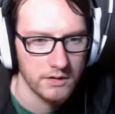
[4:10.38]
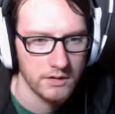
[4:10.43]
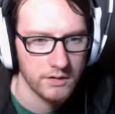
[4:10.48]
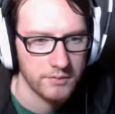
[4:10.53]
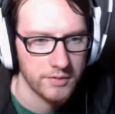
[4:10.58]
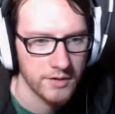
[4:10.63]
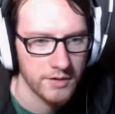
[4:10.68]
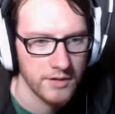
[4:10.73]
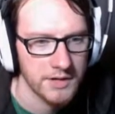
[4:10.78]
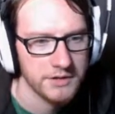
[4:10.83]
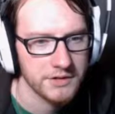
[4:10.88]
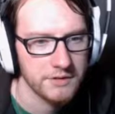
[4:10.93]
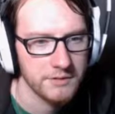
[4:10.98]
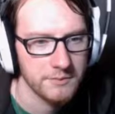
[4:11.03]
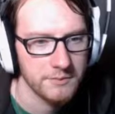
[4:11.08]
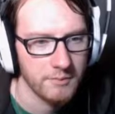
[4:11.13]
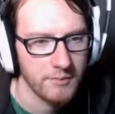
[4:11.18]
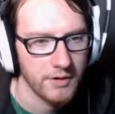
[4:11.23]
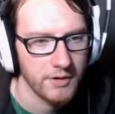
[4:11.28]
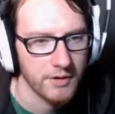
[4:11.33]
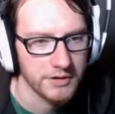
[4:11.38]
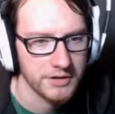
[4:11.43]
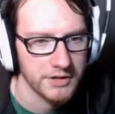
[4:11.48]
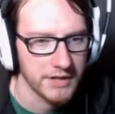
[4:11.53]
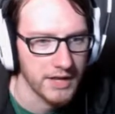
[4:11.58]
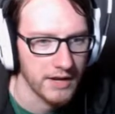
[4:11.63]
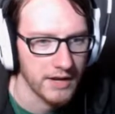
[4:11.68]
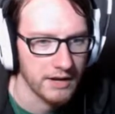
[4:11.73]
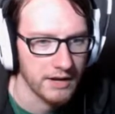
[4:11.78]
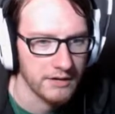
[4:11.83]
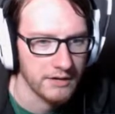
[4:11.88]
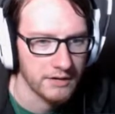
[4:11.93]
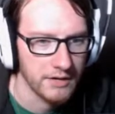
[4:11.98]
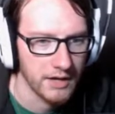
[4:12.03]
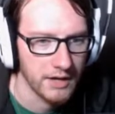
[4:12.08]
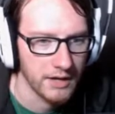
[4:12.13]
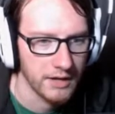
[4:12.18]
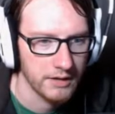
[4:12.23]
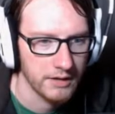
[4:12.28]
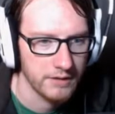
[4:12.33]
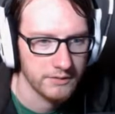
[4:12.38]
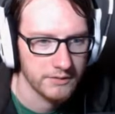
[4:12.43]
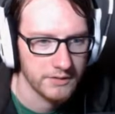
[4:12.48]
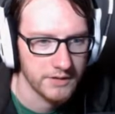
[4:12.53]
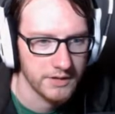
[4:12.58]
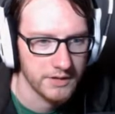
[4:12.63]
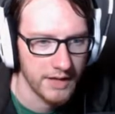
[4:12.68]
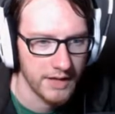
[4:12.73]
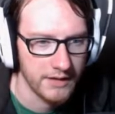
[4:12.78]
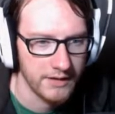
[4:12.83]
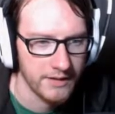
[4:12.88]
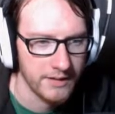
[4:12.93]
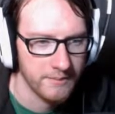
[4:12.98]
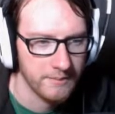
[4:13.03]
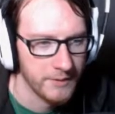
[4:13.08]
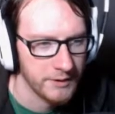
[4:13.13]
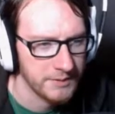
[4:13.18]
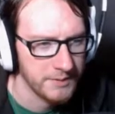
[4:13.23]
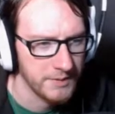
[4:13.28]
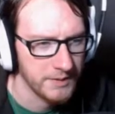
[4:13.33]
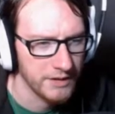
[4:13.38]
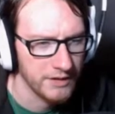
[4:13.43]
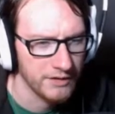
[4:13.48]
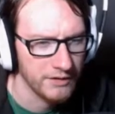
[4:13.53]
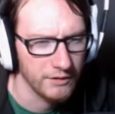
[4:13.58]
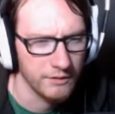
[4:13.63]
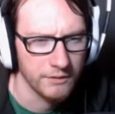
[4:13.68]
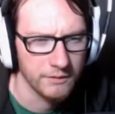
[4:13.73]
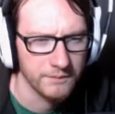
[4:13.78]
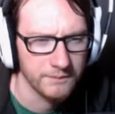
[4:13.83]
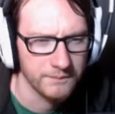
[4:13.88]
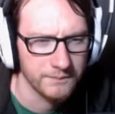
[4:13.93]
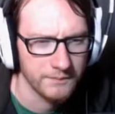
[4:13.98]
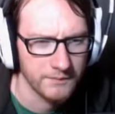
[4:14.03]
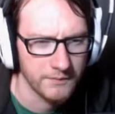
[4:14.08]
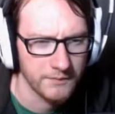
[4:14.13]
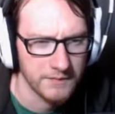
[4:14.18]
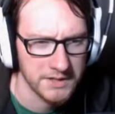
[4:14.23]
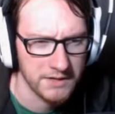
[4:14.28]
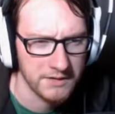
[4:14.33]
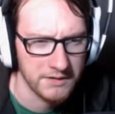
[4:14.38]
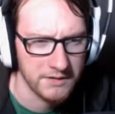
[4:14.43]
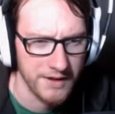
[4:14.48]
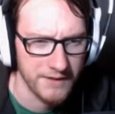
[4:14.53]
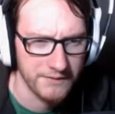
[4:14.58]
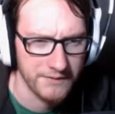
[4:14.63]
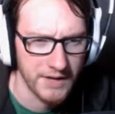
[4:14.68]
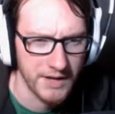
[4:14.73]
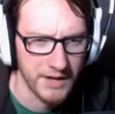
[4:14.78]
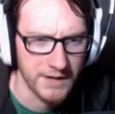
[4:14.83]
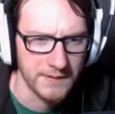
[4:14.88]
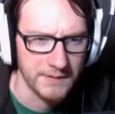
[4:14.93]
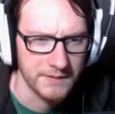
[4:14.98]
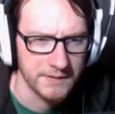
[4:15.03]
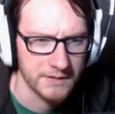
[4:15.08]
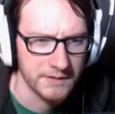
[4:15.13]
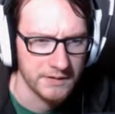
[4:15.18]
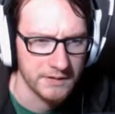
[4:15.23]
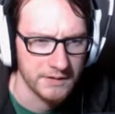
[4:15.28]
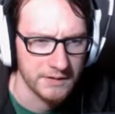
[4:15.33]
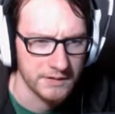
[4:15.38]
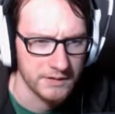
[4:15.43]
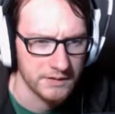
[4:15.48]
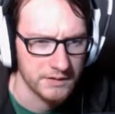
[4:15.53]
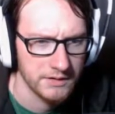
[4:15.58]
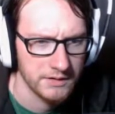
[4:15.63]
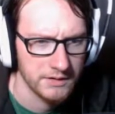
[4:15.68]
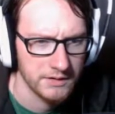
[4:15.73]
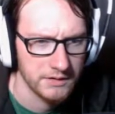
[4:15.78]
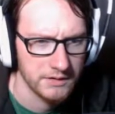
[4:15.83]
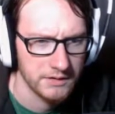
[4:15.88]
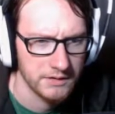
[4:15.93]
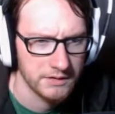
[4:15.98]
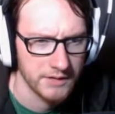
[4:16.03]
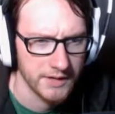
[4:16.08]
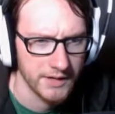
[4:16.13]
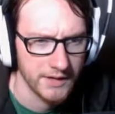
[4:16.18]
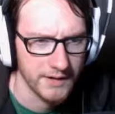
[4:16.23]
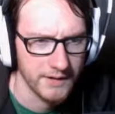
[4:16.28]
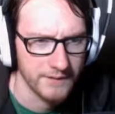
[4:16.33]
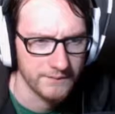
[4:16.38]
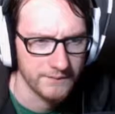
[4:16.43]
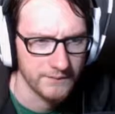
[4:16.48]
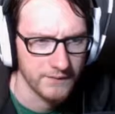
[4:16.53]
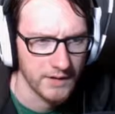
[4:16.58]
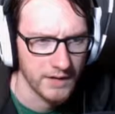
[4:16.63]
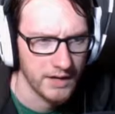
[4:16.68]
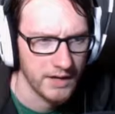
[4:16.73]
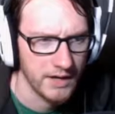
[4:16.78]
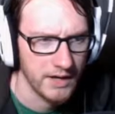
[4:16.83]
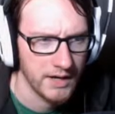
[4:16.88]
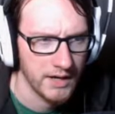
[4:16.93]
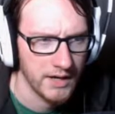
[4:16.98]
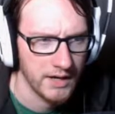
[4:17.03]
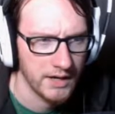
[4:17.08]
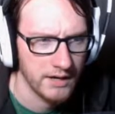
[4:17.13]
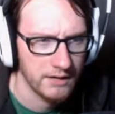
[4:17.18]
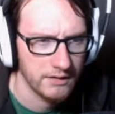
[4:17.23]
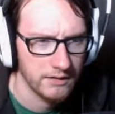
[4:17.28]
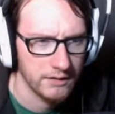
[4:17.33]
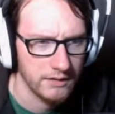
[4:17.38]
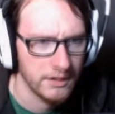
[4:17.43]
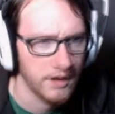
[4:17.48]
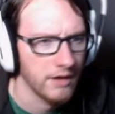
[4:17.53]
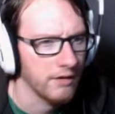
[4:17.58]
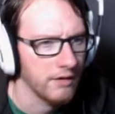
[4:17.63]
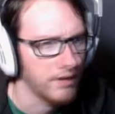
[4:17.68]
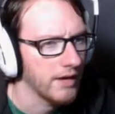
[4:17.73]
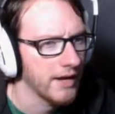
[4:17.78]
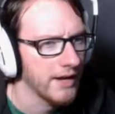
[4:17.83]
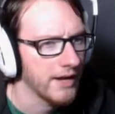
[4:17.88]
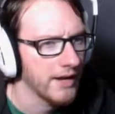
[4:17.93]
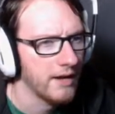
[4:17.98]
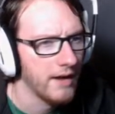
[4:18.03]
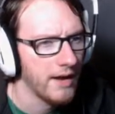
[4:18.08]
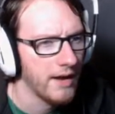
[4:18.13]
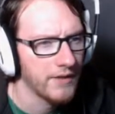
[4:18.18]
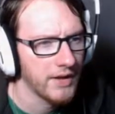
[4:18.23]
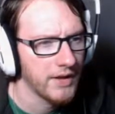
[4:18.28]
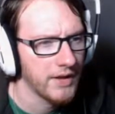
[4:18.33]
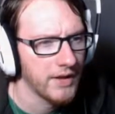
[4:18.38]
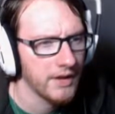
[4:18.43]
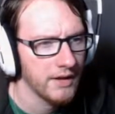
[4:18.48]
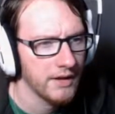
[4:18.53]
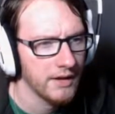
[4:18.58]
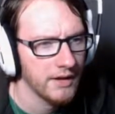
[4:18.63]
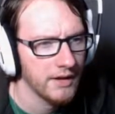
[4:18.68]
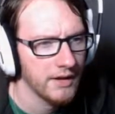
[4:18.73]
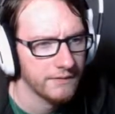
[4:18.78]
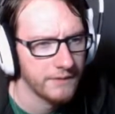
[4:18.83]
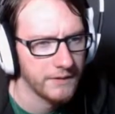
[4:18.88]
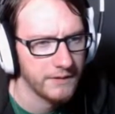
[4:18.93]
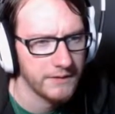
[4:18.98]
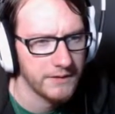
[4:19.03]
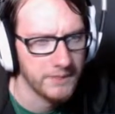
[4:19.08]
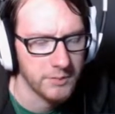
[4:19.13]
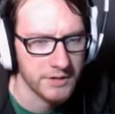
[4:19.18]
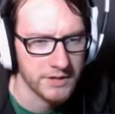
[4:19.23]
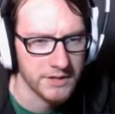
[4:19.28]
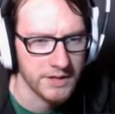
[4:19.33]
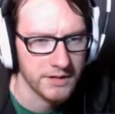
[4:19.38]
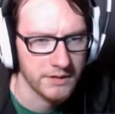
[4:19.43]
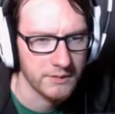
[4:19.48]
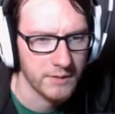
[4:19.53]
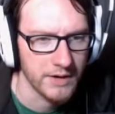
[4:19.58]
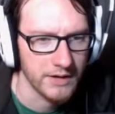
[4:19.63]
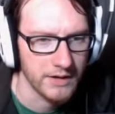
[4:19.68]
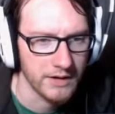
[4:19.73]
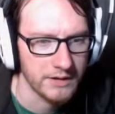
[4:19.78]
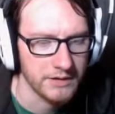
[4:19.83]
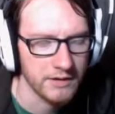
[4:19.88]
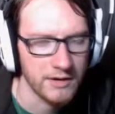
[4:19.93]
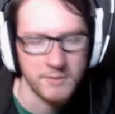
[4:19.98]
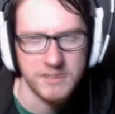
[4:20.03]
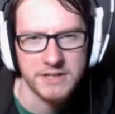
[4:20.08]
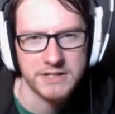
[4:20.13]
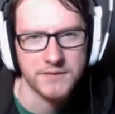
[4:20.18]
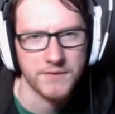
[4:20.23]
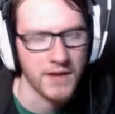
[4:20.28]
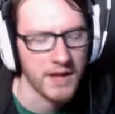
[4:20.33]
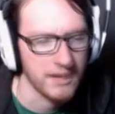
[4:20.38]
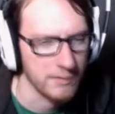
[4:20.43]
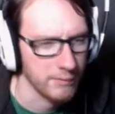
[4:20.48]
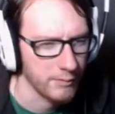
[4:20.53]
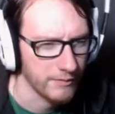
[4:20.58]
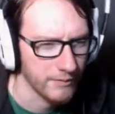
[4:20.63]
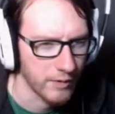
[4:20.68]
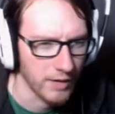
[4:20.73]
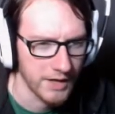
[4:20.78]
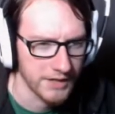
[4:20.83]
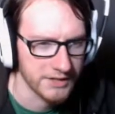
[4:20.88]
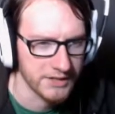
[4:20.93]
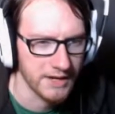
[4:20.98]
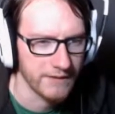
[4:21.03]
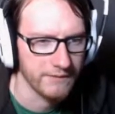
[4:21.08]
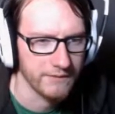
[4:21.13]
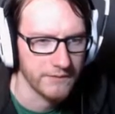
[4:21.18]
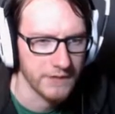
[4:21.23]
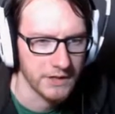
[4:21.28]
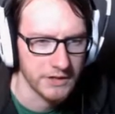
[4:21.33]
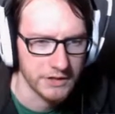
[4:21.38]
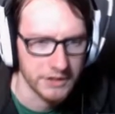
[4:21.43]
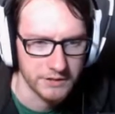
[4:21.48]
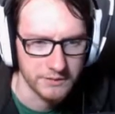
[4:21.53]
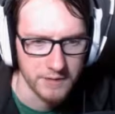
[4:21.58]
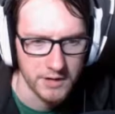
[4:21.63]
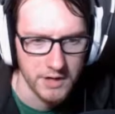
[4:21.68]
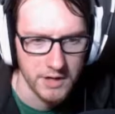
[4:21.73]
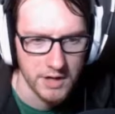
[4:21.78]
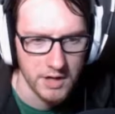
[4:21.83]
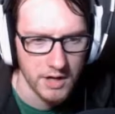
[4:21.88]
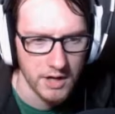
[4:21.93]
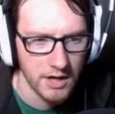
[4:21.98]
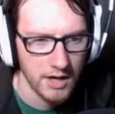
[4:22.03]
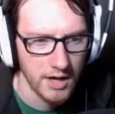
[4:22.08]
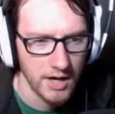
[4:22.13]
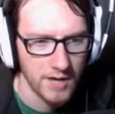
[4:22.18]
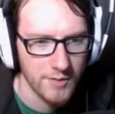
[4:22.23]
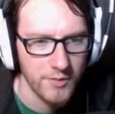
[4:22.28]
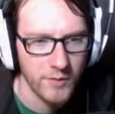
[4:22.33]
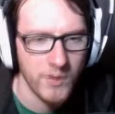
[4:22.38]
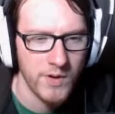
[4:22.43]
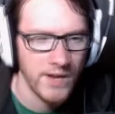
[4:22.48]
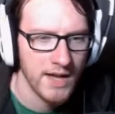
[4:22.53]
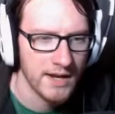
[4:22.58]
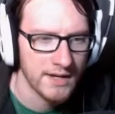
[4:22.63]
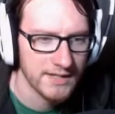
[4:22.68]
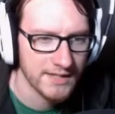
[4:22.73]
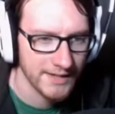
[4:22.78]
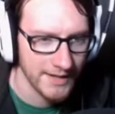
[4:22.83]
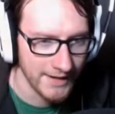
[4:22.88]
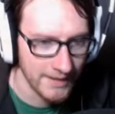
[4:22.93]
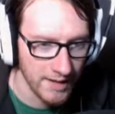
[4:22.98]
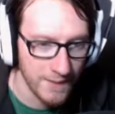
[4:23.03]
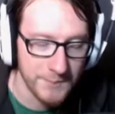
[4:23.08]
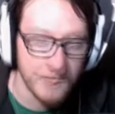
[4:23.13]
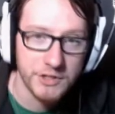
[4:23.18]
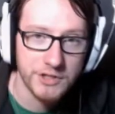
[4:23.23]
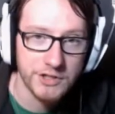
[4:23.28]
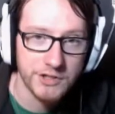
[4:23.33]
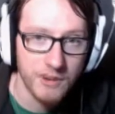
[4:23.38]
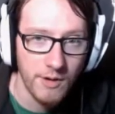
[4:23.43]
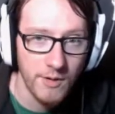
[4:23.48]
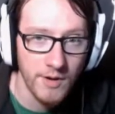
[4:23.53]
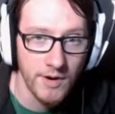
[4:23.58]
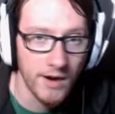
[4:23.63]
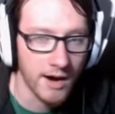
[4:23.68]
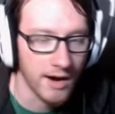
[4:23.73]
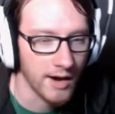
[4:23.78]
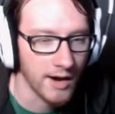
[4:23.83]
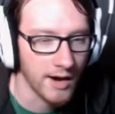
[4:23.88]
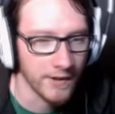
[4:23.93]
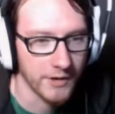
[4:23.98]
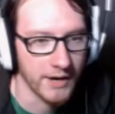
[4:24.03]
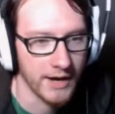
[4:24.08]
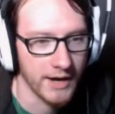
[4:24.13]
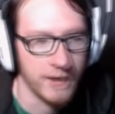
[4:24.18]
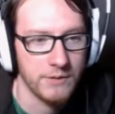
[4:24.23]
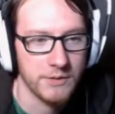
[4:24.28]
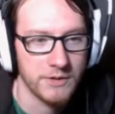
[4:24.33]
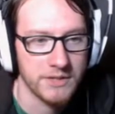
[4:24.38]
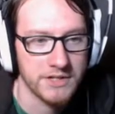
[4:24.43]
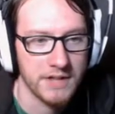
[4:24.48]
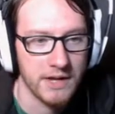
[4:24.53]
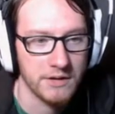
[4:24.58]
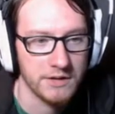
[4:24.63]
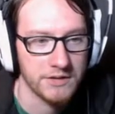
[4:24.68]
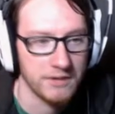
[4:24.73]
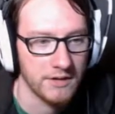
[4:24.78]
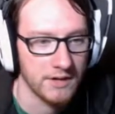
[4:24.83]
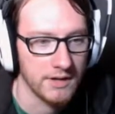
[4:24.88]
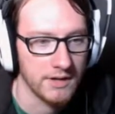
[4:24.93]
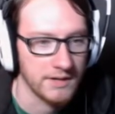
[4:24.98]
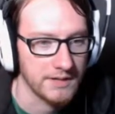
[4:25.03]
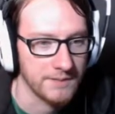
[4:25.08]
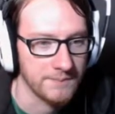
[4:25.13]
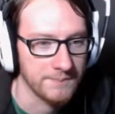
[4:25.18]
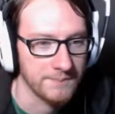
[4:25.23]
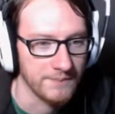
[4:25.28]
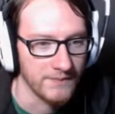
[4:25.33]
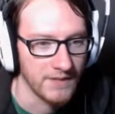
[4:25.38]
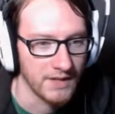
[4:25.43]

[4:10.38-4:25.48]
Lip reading: Prawn suit propulsion cannon, okay. So that must be new, because I don't have that. Yeah. Oh no, I've got 50% of the way there, so I must have gotten it before, I just haven't finished it. But we got a Cyclops sonar upgrade, which sounds awesome.